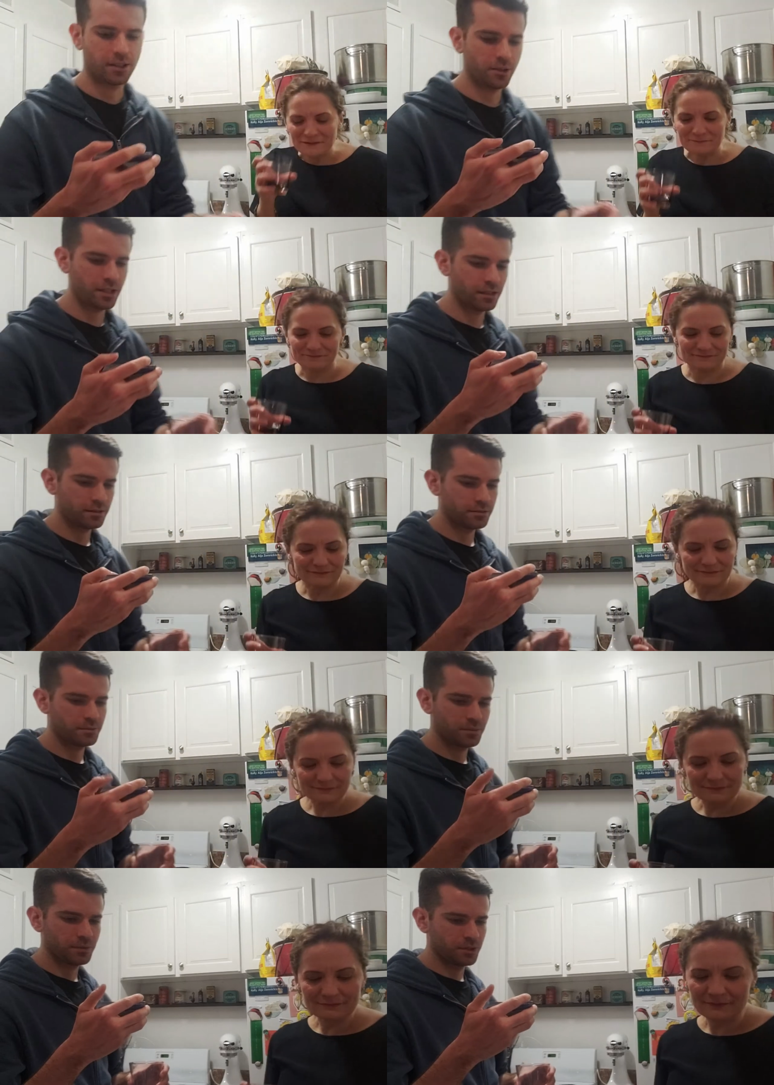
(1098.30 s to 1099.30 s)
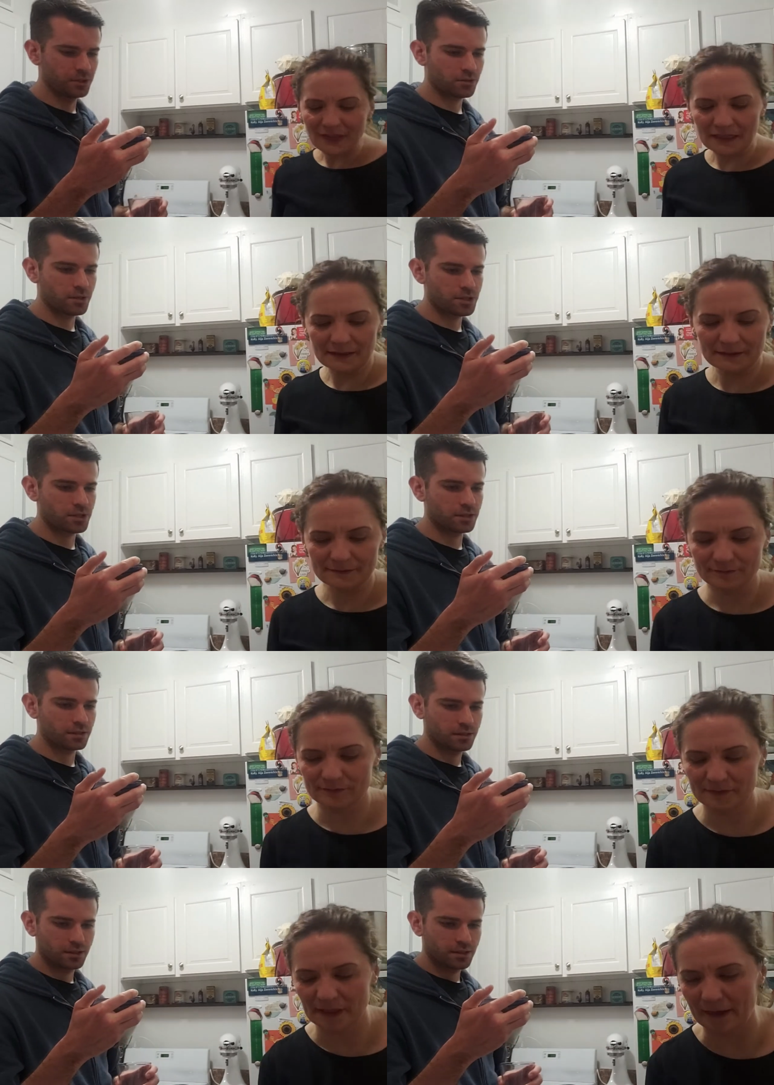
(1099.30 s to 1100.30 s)
Speaker 1: All right. Your
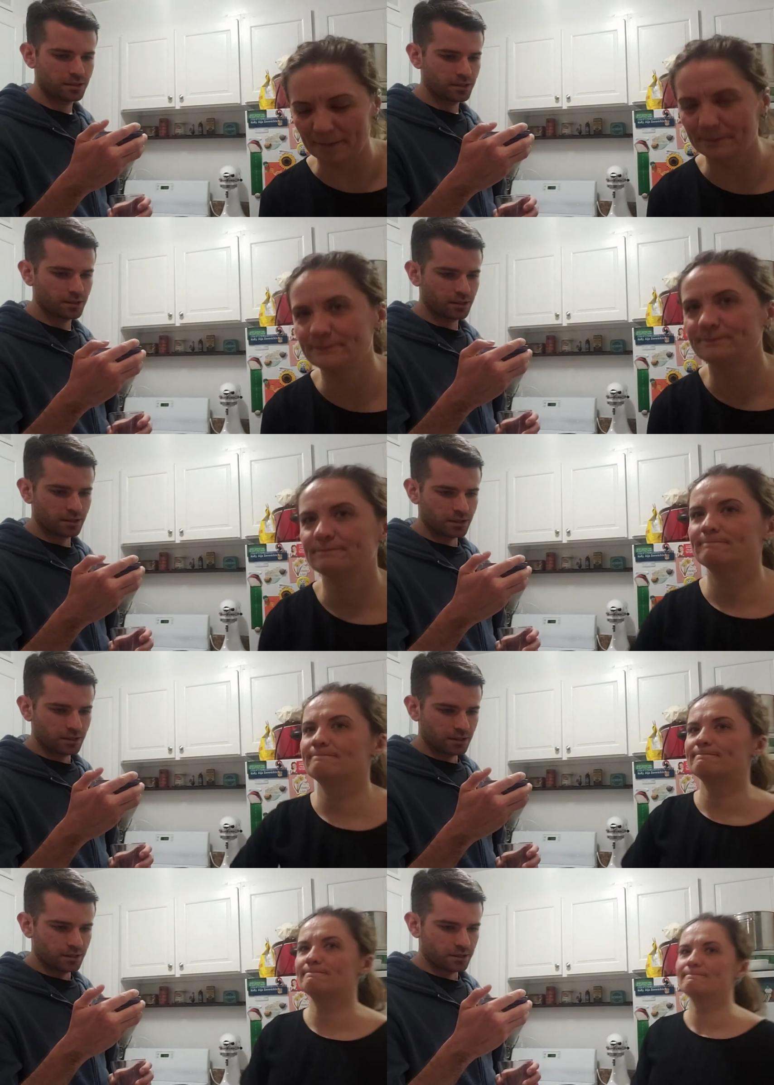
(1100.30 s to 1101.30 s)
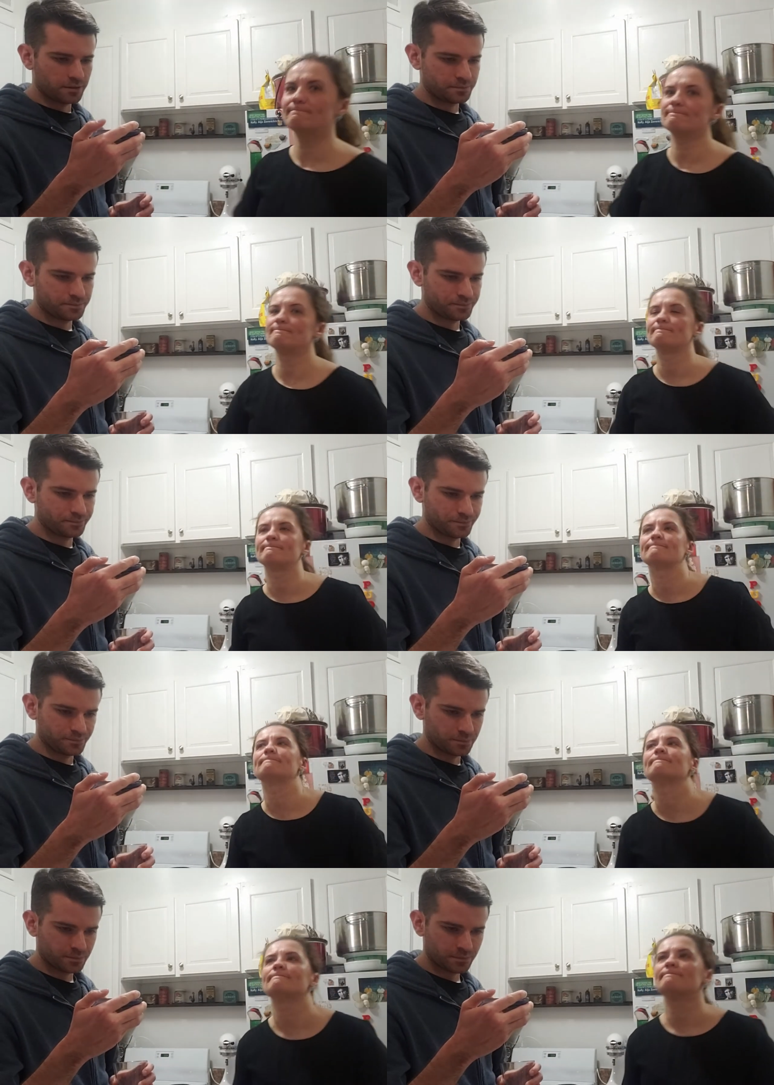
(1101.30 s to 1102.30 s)
question. Hmm.